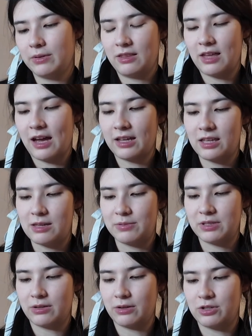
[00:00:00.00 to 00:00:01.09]
that keeps
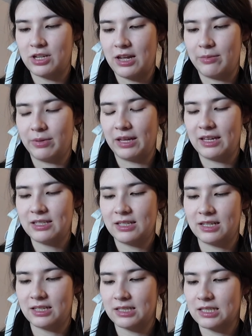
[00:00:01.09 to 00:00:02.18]
the crochet in place and it
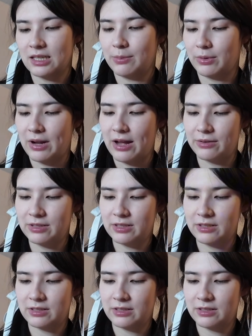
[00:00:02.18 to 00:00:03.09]
doesn't slip around.